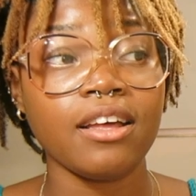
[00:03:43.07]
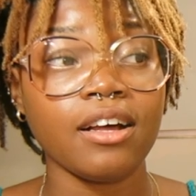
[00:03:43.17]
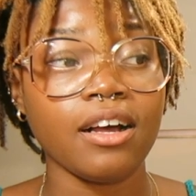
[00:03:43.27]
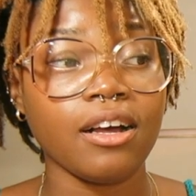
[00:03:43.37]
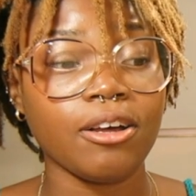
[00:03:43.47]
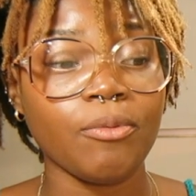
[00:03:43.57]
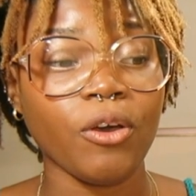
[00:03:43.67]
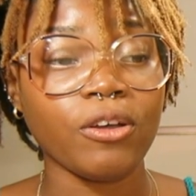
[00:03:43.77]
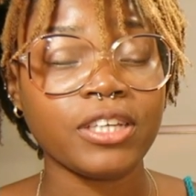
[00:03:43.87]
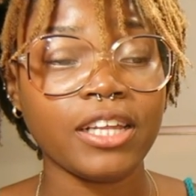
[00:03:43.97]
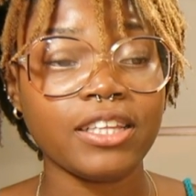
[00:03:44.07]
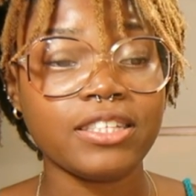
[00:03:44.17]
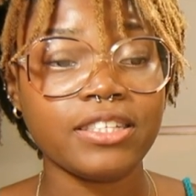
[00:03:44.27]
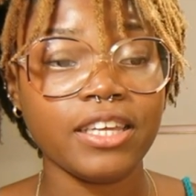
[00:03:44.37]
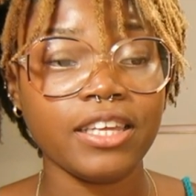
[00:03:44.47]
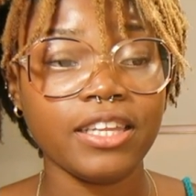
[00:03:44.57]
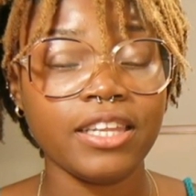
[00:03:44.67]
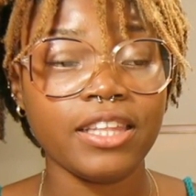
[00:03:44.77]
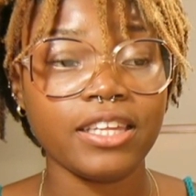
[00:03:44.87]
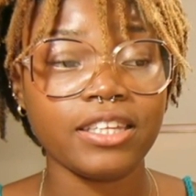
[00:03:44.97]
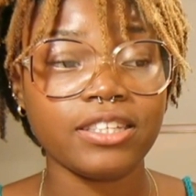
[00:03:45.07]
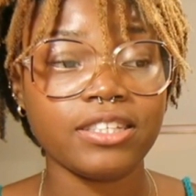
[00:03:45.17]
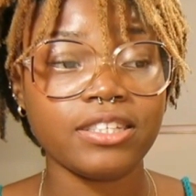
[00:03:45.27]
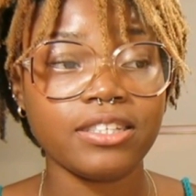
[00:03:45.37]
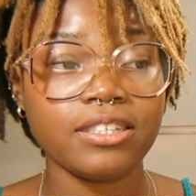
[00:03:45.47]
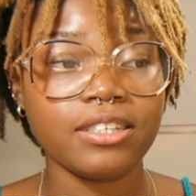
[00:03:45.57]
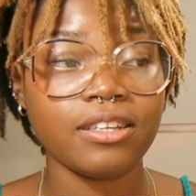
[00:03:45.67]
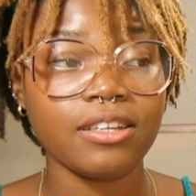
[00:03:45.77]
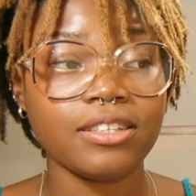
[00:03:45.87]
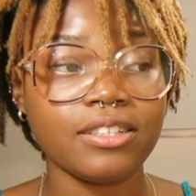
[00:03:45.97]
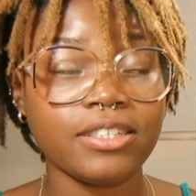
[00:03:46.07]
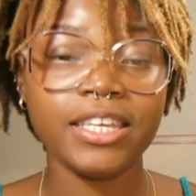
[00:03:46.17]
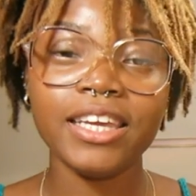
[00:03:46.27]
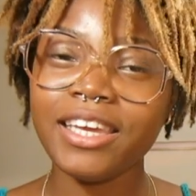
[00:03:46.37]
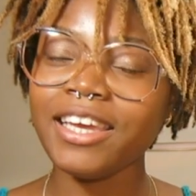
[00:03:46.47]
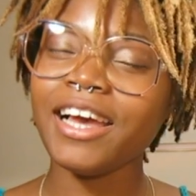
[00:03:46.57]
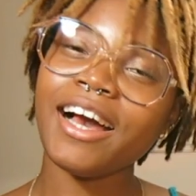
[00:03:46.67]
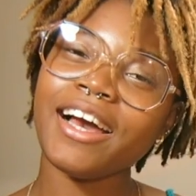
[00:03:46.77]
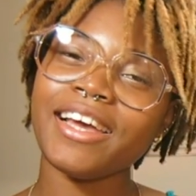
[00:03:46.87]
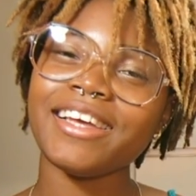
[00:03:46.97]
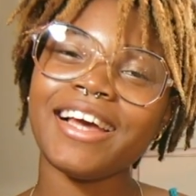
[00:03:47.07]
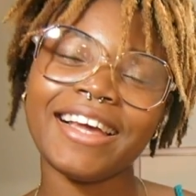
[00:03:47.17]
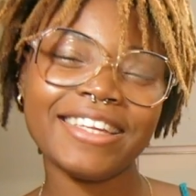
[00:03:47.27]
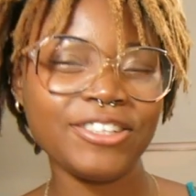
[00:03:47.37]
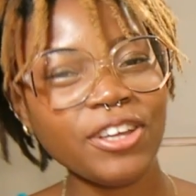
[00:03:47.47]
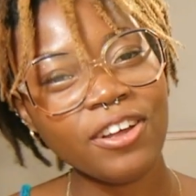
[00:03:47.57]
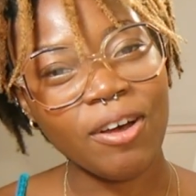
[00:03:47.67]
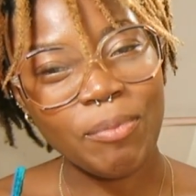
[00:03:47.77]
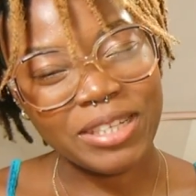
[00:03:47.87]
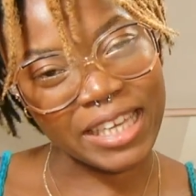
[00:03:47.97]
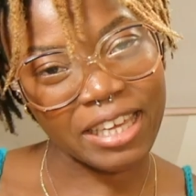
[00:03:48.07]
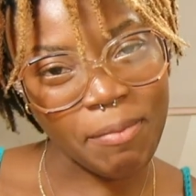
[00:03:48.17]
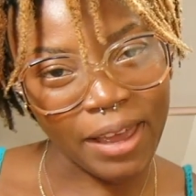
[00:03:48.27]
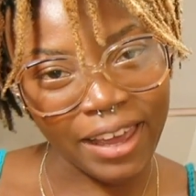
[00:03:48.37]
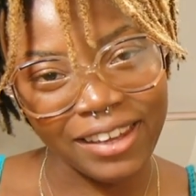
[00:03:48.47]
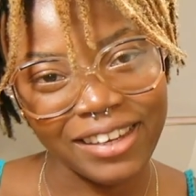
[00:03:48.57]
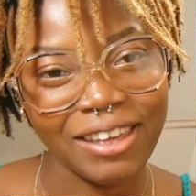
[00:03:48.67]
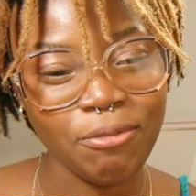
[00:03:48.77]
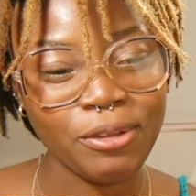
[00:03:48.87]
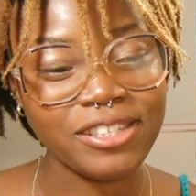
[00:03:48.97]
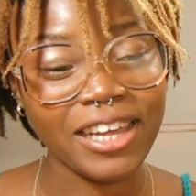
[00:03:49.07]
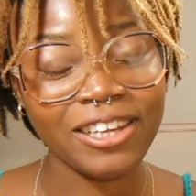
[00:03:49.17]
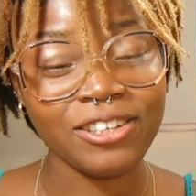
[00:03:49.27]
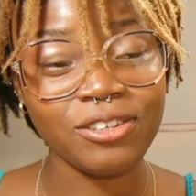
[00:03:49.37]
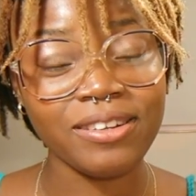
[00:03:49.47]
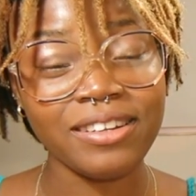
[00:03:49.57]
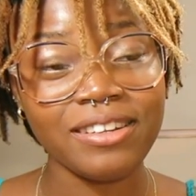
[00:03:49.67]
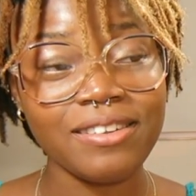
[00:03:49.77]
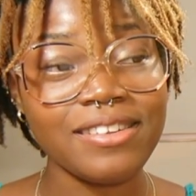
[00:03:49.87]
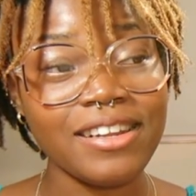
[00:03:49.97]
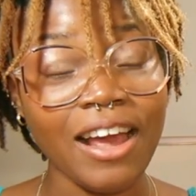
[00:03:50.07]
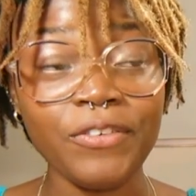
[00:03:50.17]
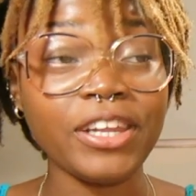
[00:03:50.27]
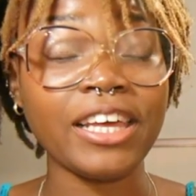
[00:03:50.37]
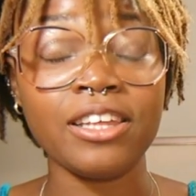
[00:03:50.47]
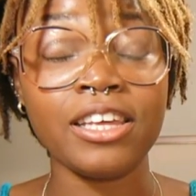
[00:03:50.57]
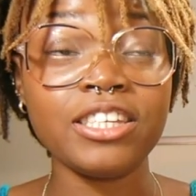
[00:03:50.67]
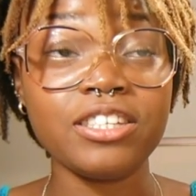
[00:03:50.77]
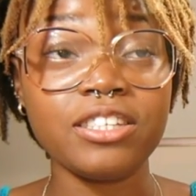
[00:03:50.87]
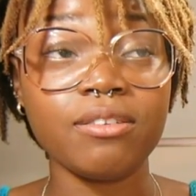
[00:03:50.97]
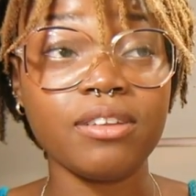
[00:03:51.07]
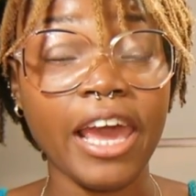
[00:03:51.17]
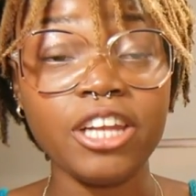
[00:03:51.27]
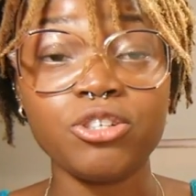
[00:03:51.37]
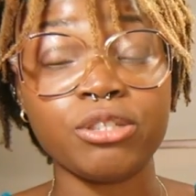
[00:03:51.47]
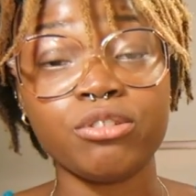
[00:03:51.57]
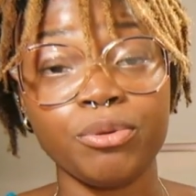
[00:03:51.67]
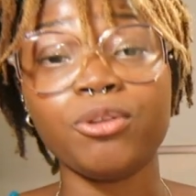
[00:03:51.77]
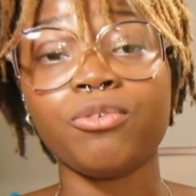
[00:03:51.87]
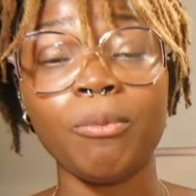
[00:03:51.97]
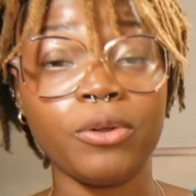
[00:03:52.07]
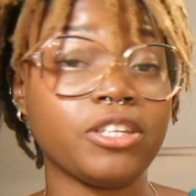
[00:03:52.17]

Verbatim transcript: Um, we also got to see this tiki guy. I guess you can call him a tiki man. He was like I felt like his headdress was beautiful. I want to